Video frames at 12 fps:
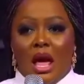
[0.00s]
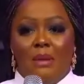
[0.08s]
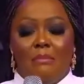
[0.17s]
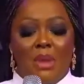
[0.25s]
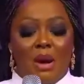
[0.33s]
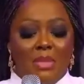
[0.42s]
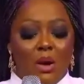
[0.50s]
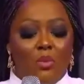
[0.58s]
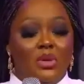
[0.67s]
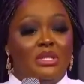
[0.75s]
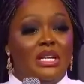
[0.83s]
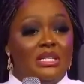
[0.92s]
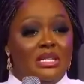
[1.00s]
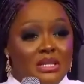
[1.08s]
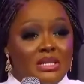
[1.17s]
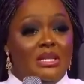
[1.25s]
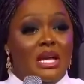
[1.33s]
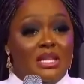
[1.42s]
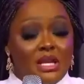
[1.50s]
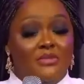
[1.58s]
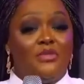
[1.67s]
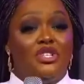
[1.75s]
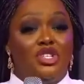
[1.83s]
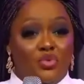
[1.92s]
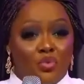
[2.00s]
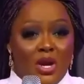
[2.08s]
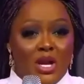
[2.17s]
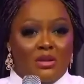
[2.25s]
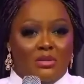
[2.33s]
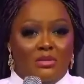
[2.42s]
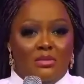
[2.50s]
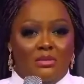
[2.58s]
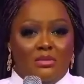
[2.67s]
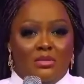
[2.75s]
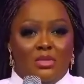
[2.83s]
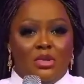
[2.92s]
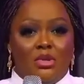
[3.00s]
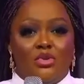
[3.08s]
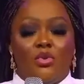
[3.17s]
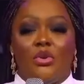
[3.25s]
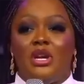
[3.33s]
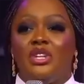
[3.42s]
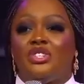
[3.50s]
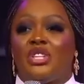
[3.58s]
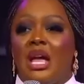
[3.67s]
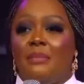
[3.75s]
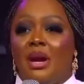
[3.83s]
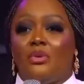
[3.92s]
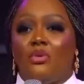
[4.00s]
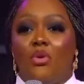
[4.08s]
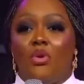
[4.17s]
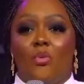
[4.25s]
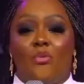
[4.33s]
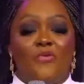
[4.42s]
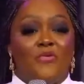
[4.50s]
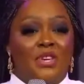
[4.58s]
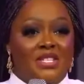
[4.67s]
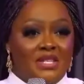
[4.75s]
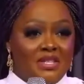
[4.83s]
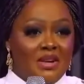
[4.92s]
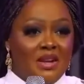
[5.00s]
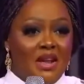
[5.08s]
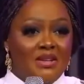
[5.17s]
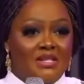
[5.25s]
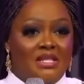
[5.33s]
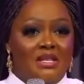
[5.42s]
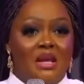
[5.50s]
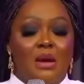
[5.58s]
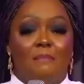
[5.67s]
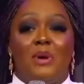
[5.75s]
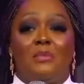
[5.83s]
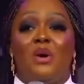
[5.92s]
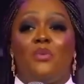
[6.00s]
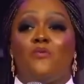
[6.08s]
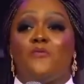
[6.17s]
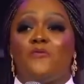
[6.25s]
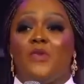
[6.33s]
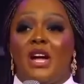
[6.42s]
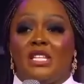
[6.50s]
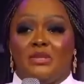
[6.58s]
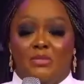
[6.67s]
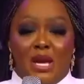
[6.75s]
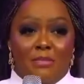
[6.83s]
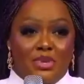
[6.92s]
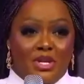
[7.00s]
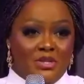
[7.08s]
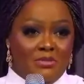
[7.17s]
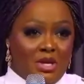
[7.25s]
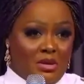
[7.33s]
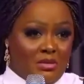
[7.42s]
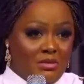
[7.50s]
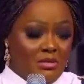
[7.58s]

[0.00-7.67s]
And Mama wanted it that I finish well. So each time I don't come first in class, Mama will fight me and beat me.